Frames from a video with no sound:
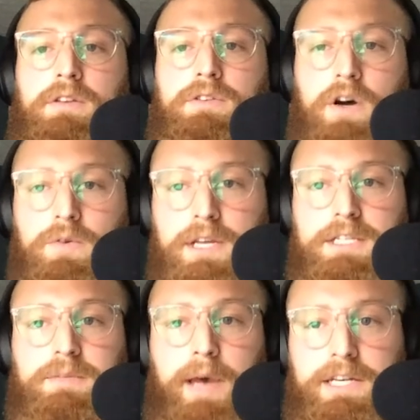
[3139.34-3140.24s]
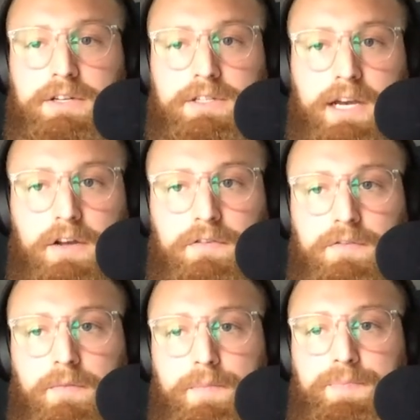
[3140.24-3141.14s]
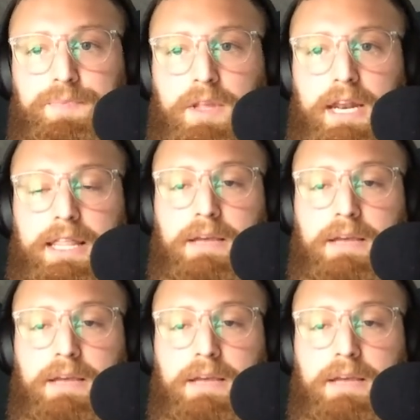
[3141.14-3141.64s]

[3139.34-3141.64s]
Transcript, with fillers: don't expect yourself, and I